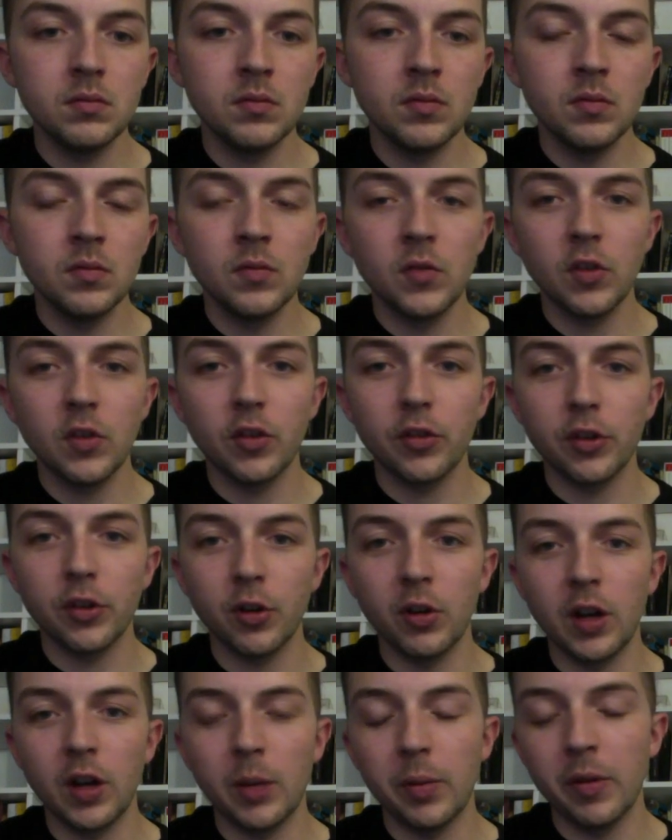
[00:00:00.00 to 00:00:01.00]
So you're just
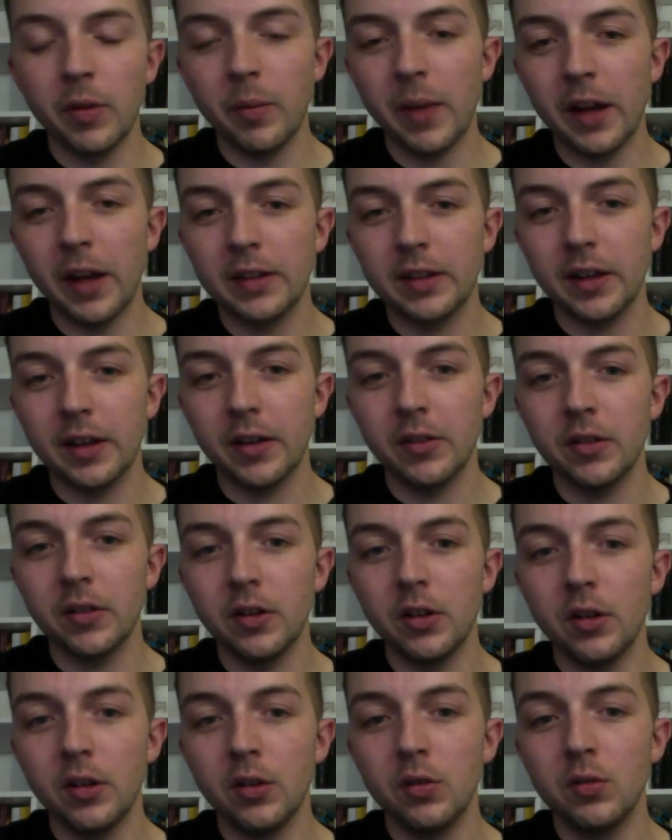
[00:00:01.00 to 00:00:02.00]
going up and then back down.
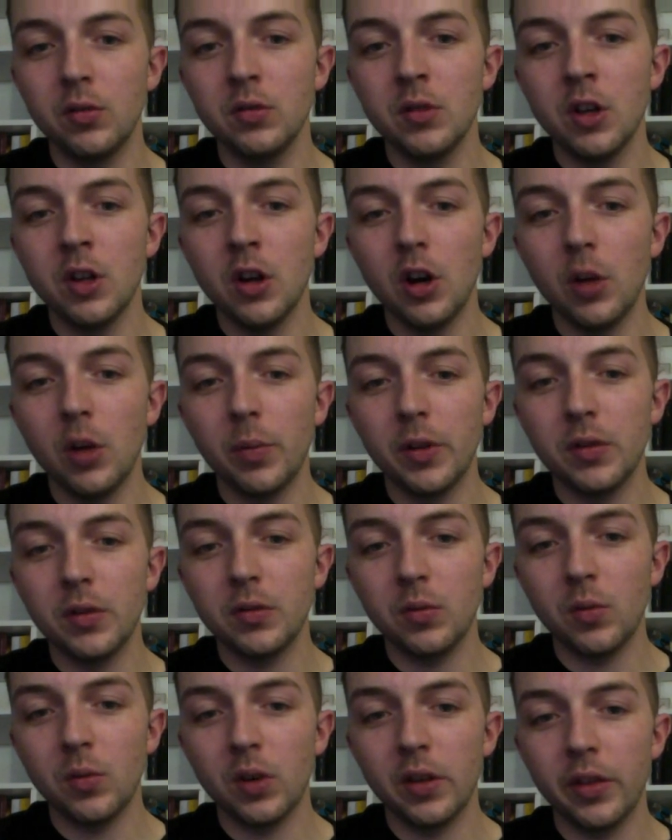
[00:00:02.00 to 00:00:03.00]
Open,
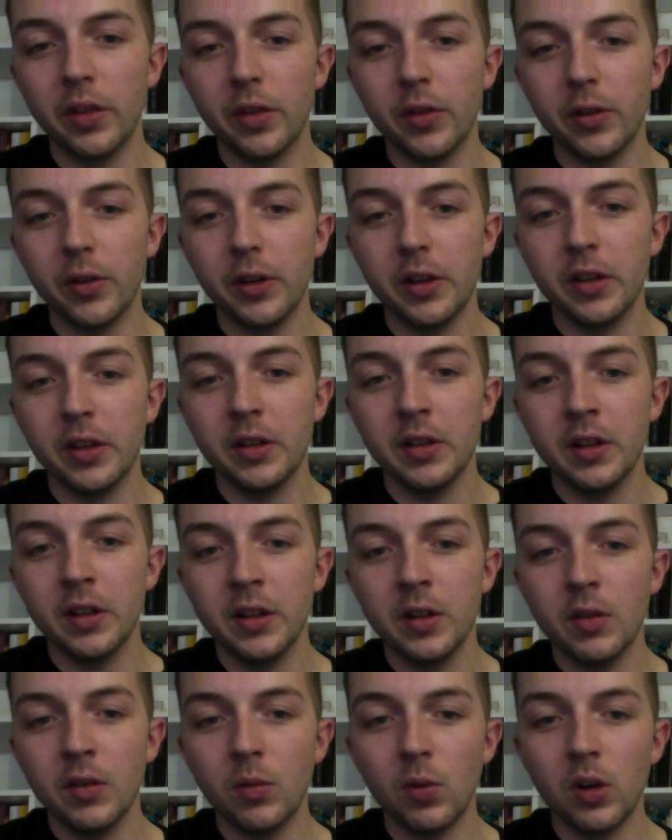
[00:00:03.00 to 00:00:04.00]
1, 3,
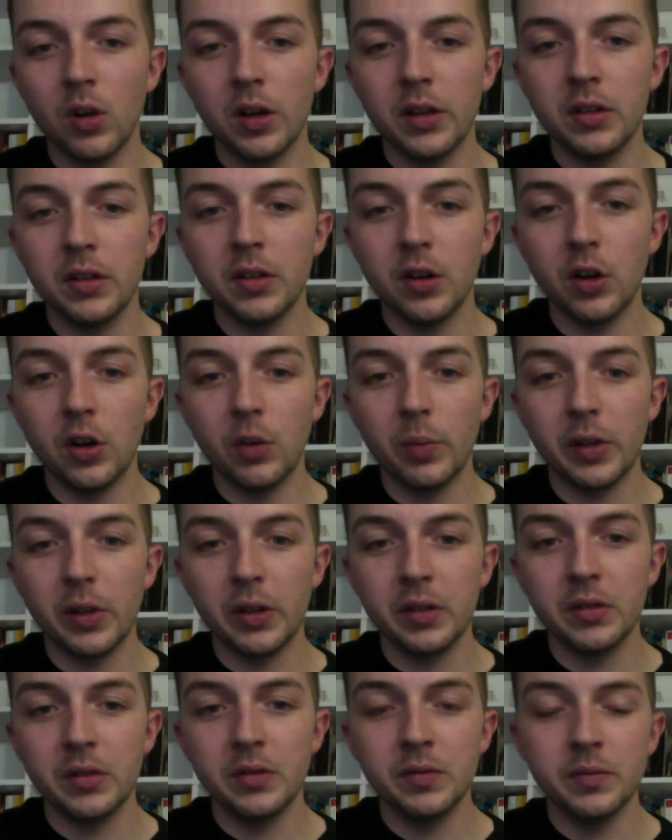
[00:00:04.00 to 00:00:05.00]
1,
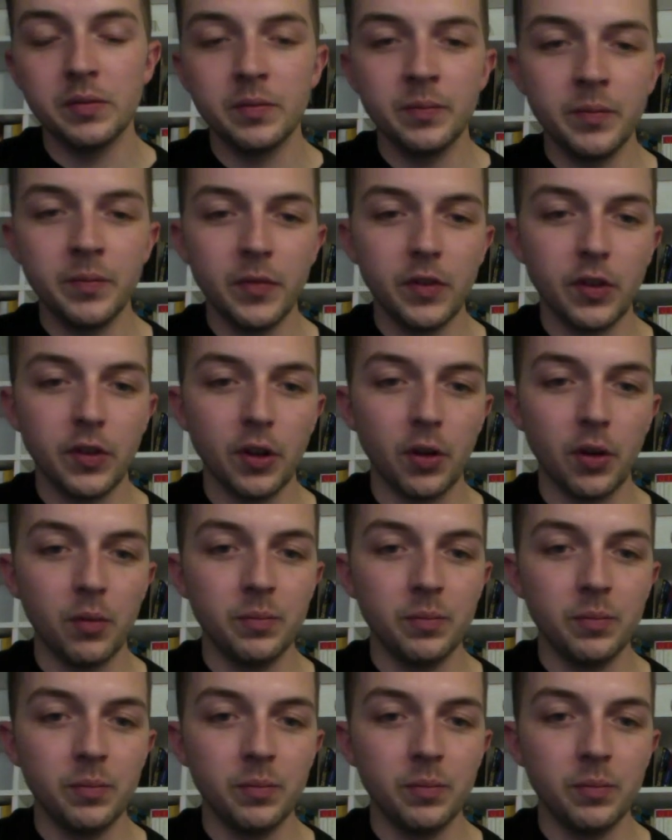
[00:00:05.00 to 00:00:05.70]
open. So.